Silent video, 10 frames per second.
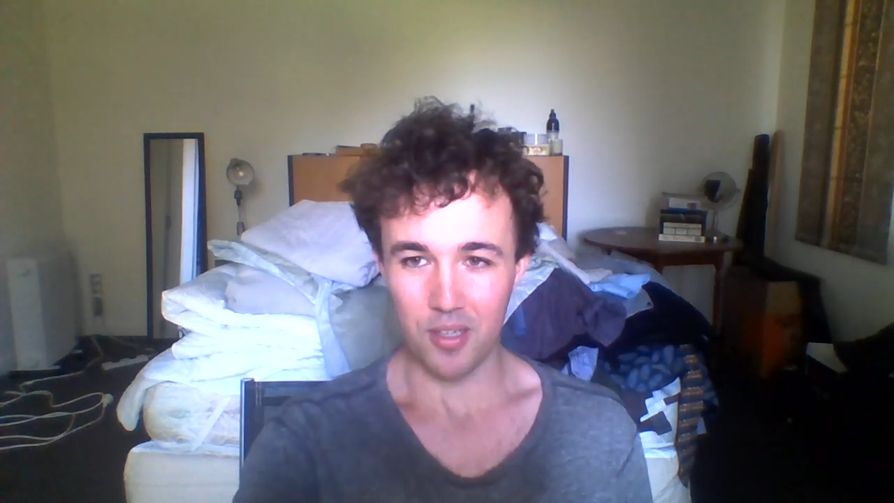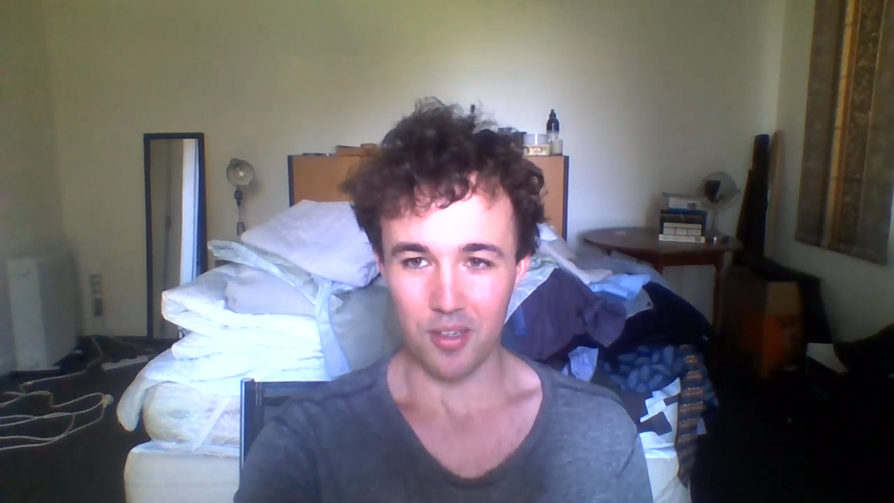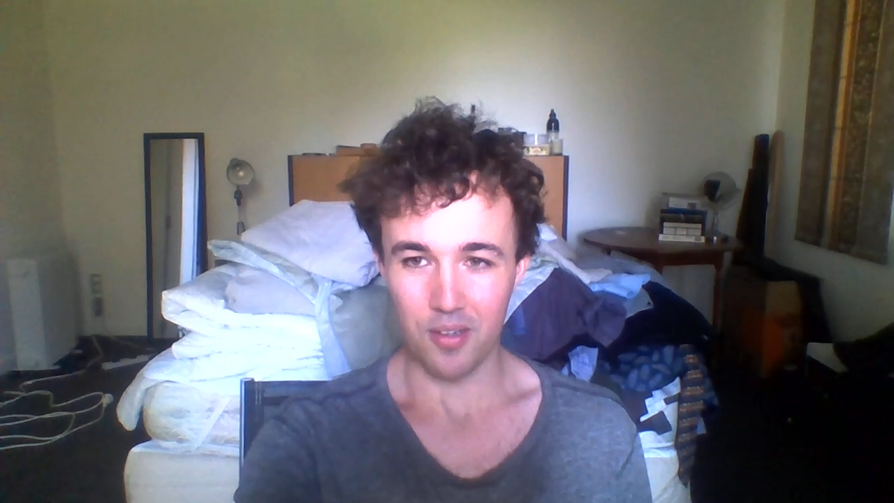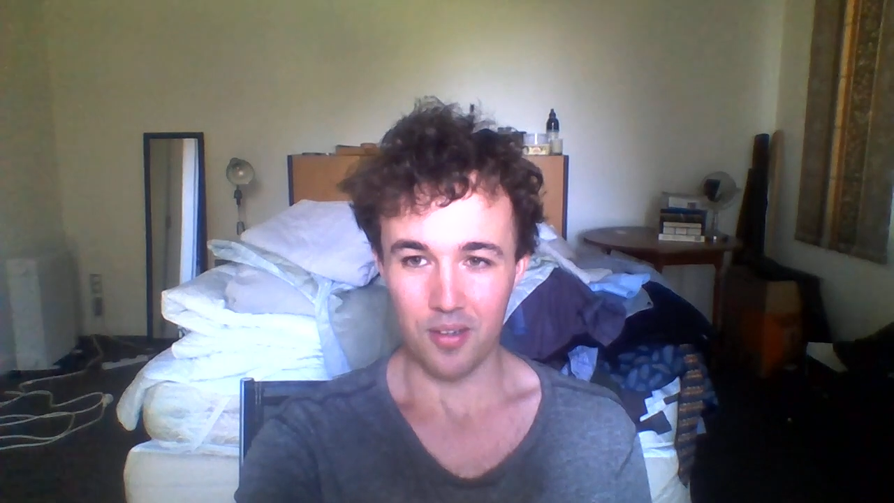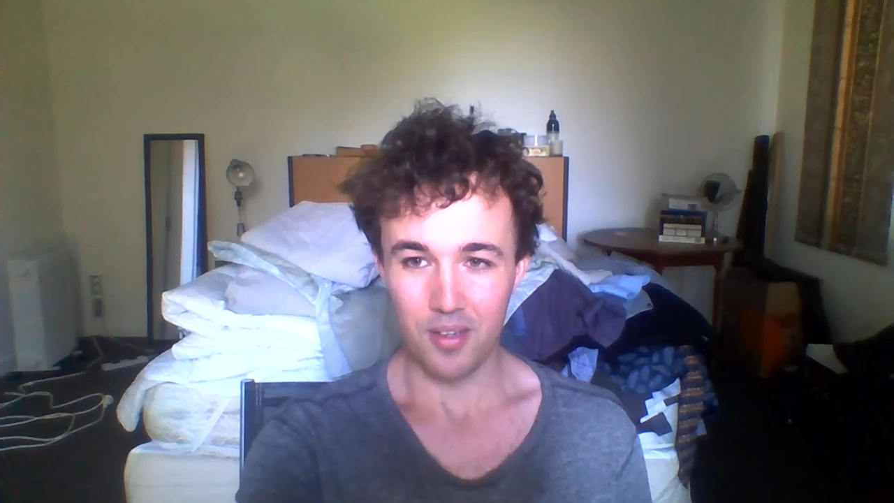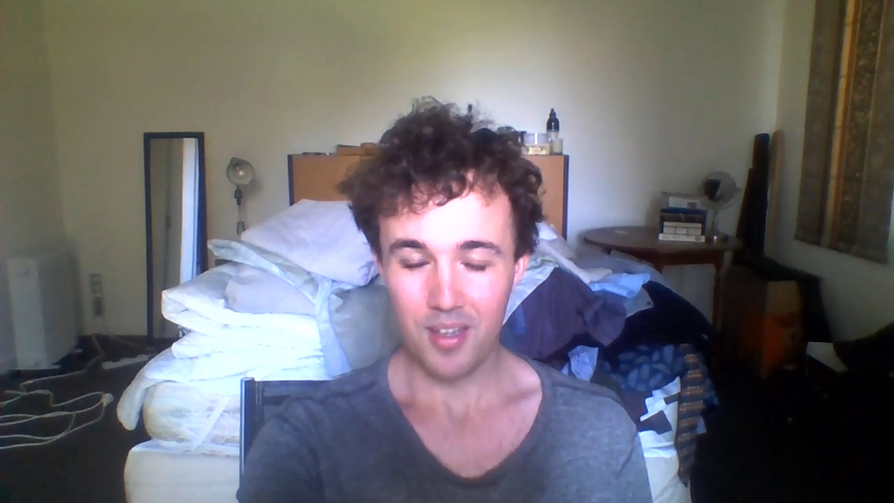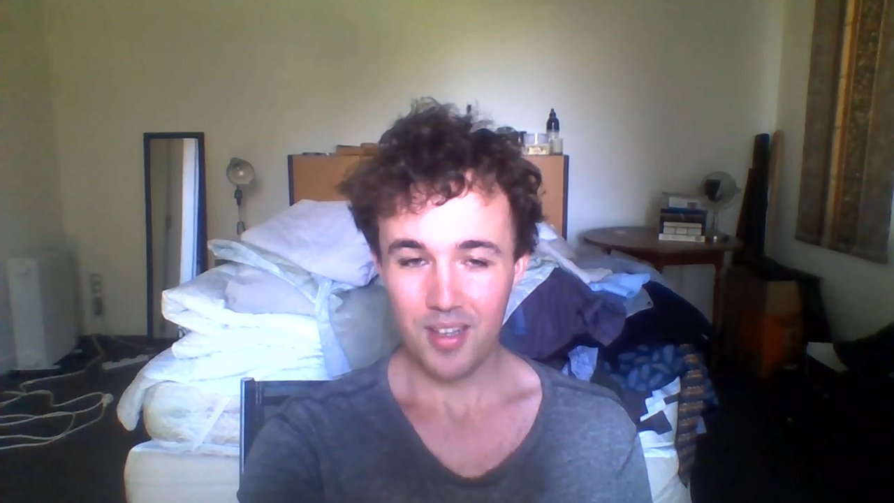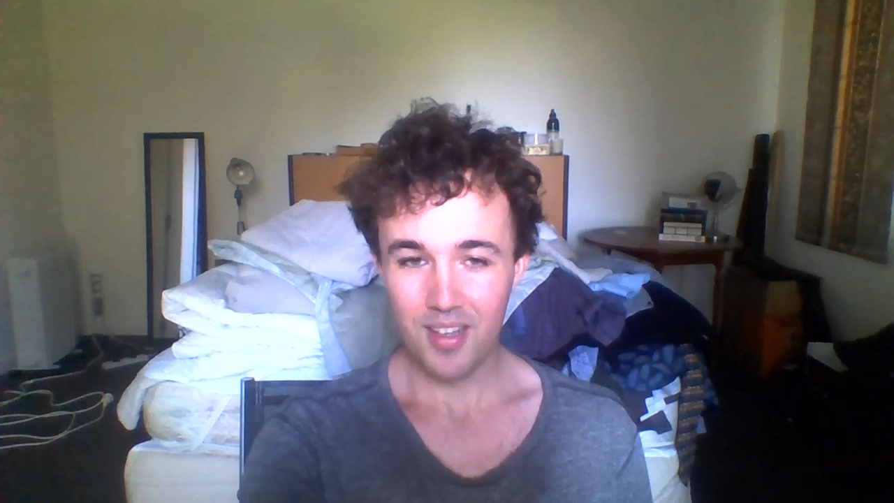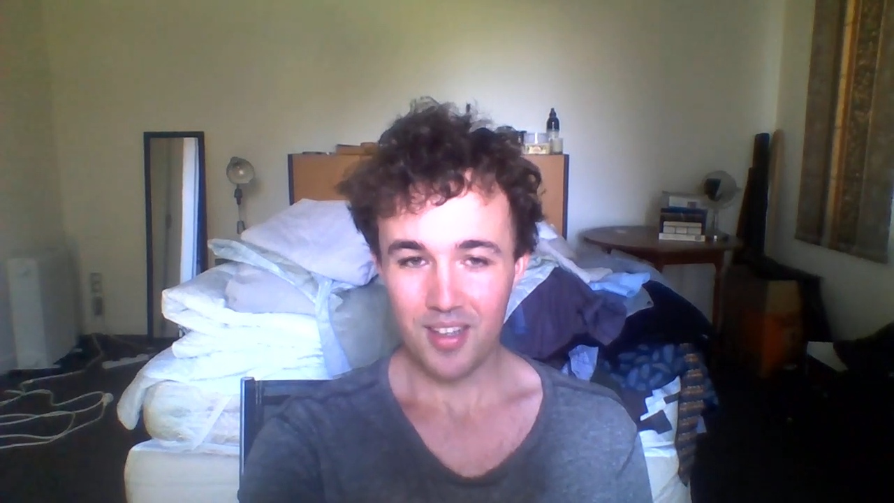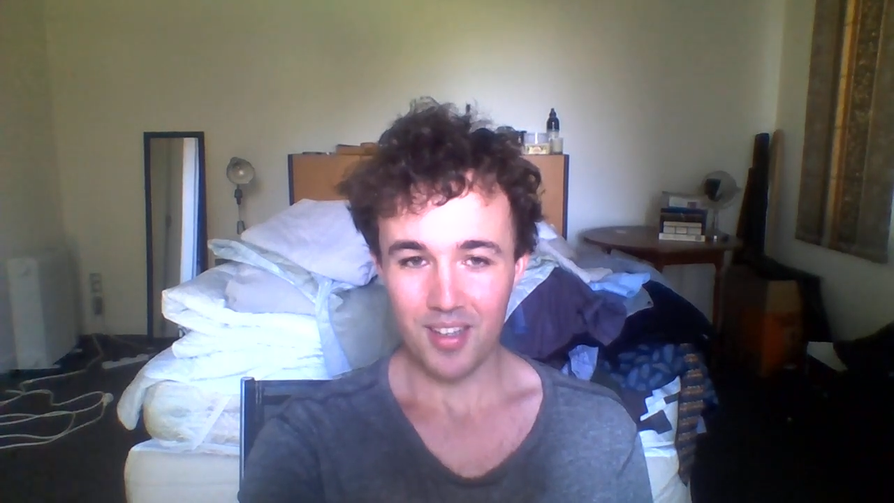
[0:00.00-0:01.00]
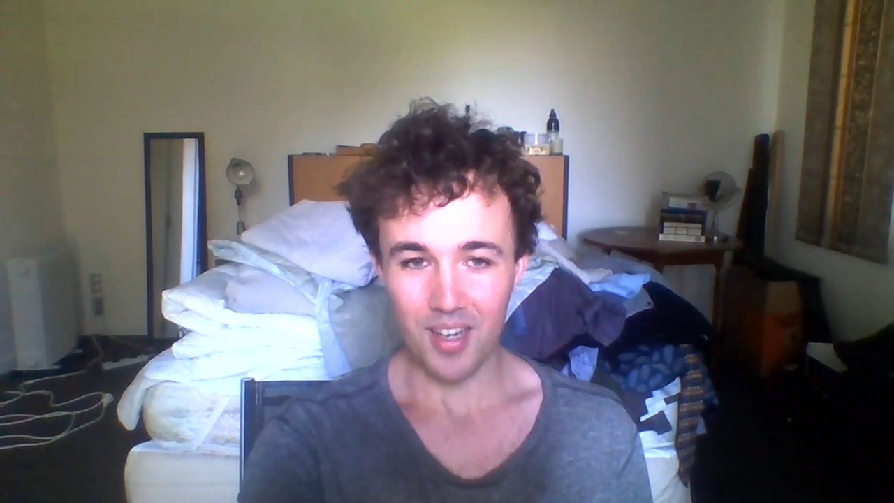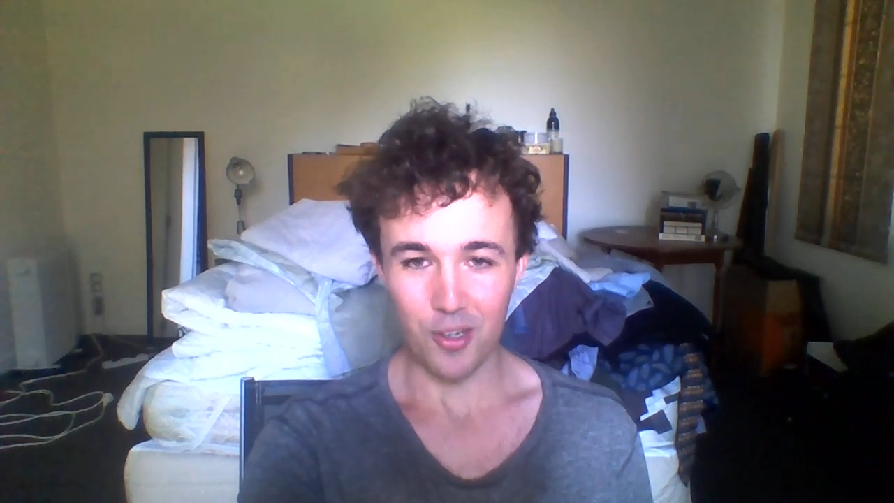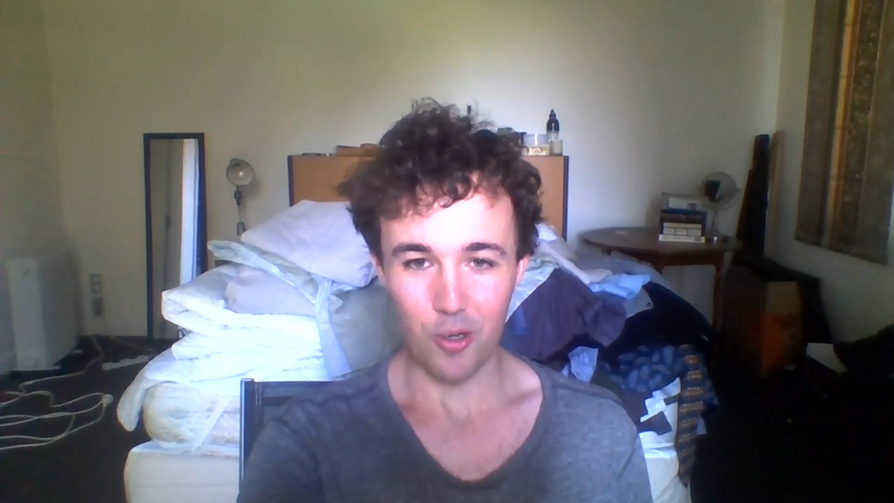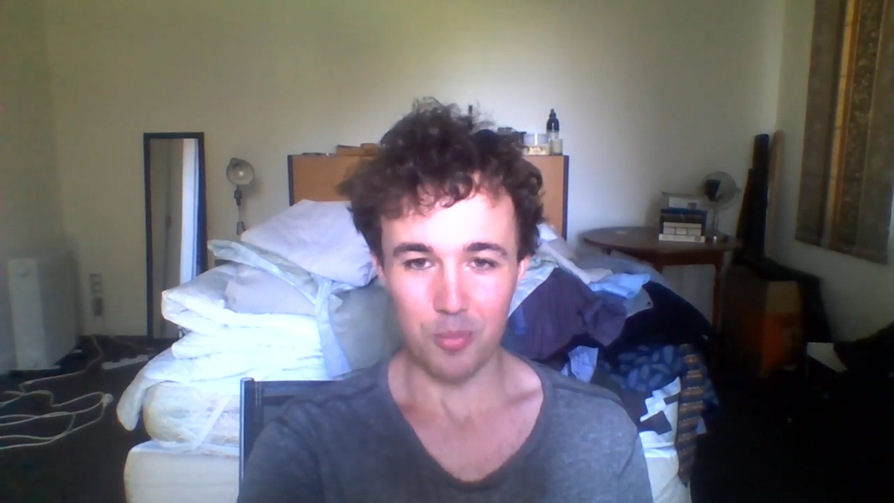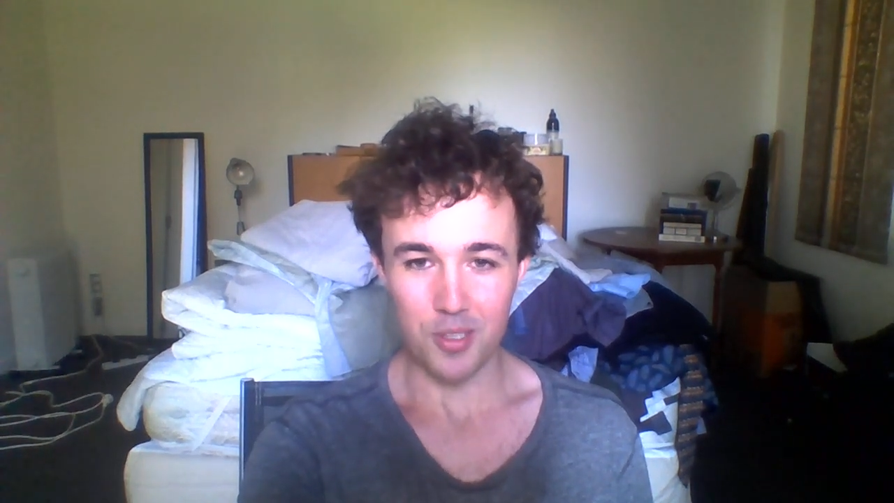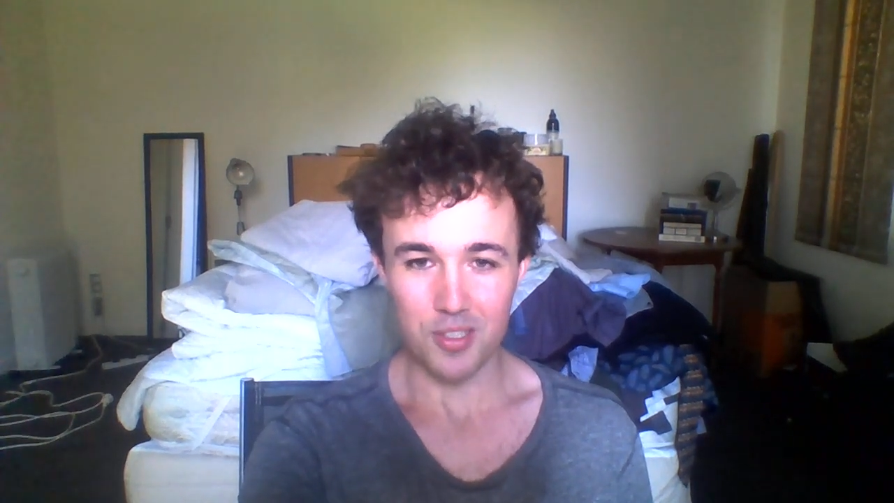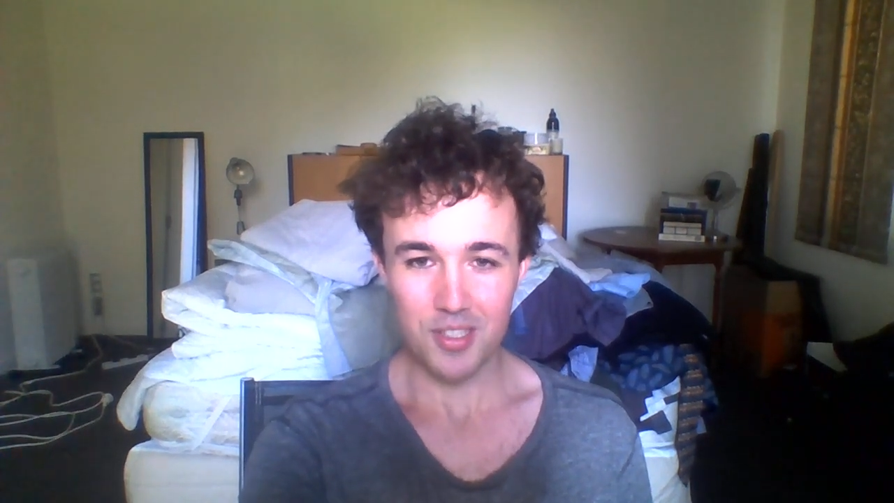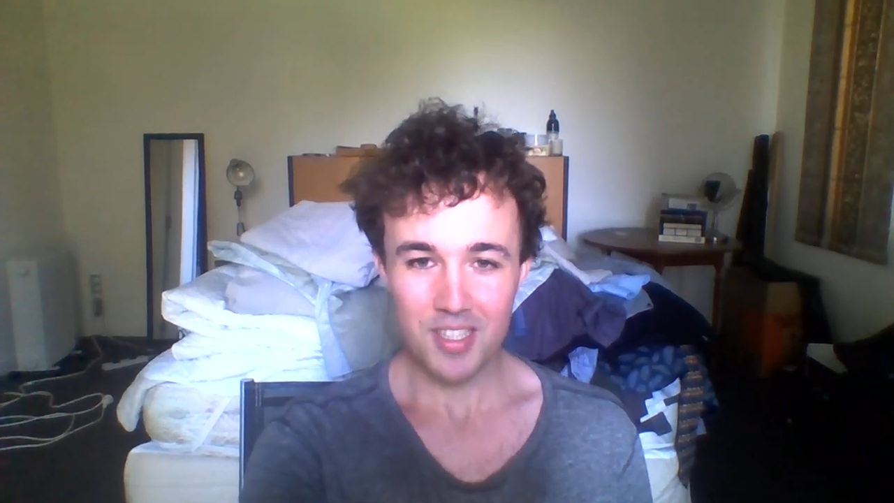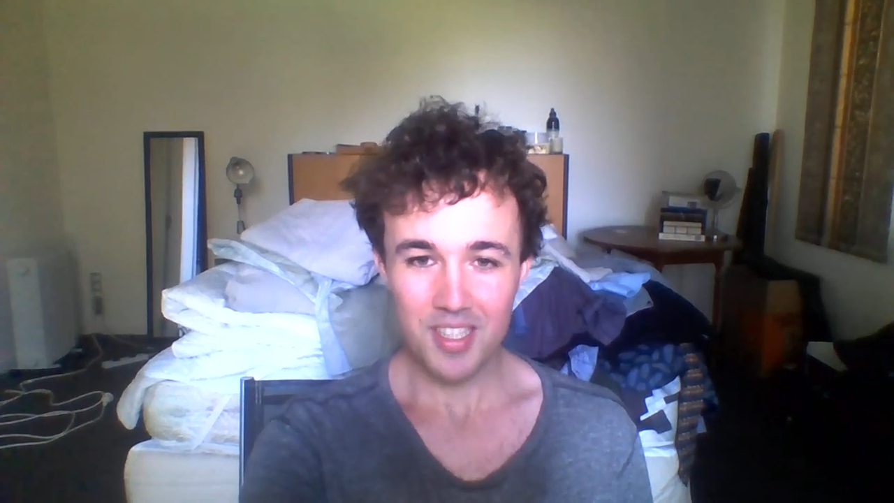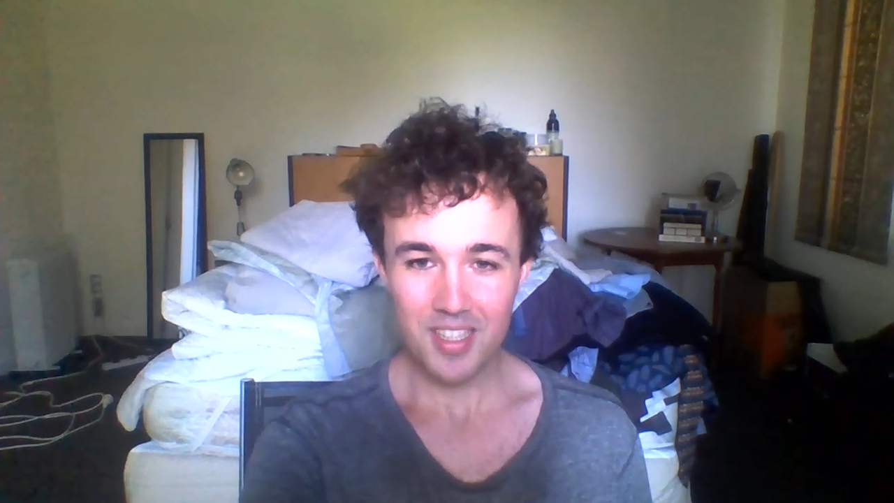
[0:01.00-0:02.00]
again. Uh, God
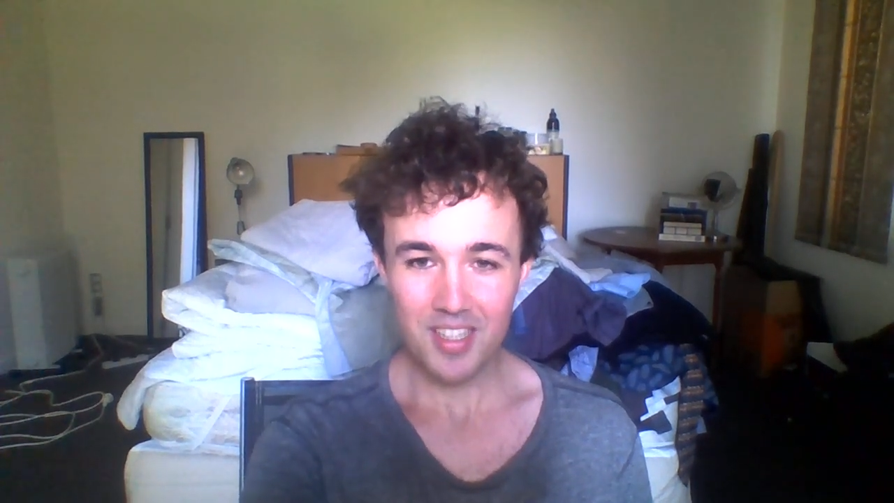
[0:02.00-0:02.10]
bless.